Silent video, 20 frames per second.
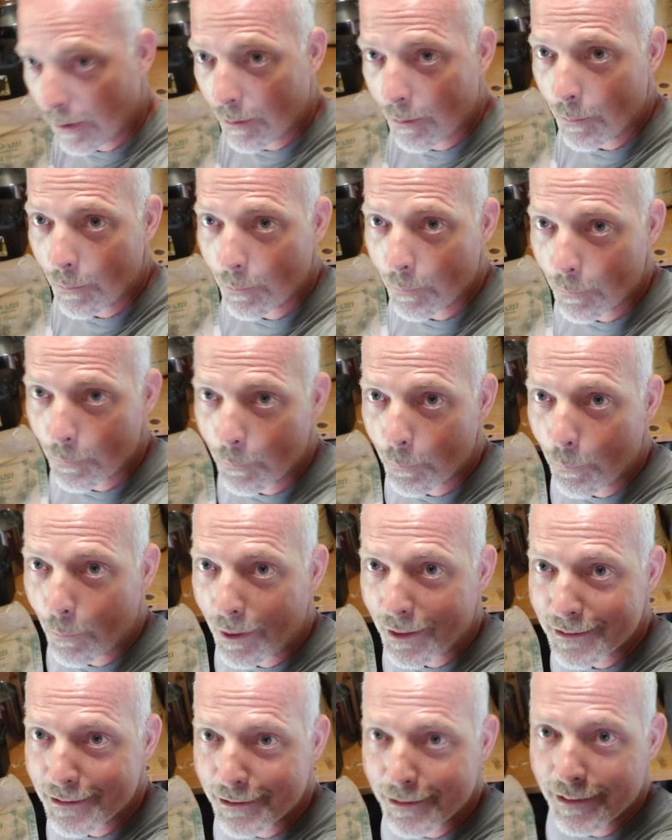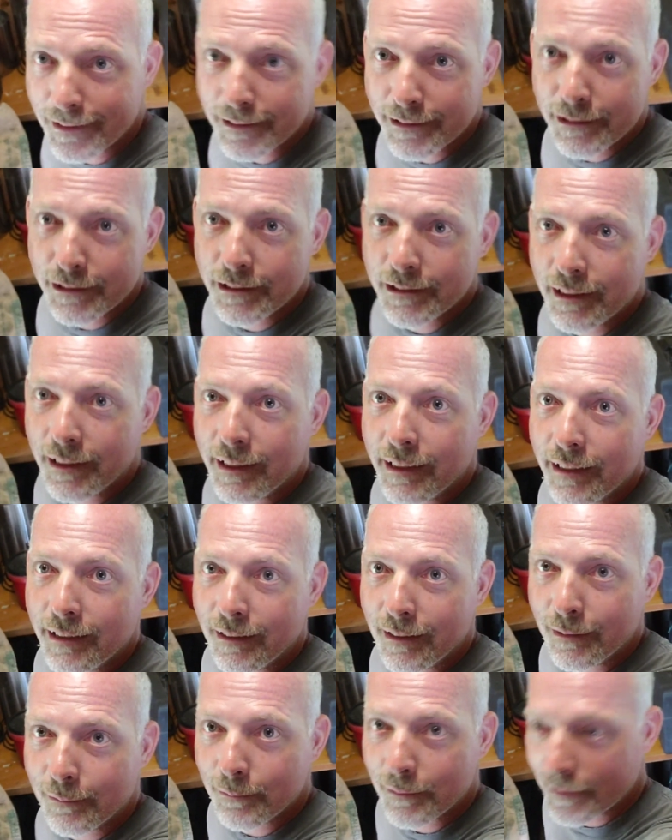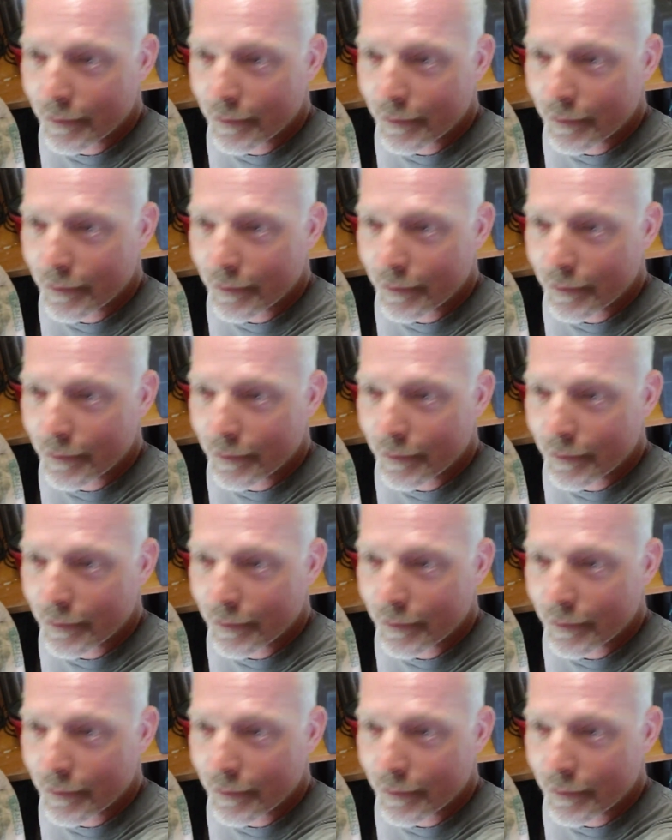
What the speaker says: Oh, watch the shine off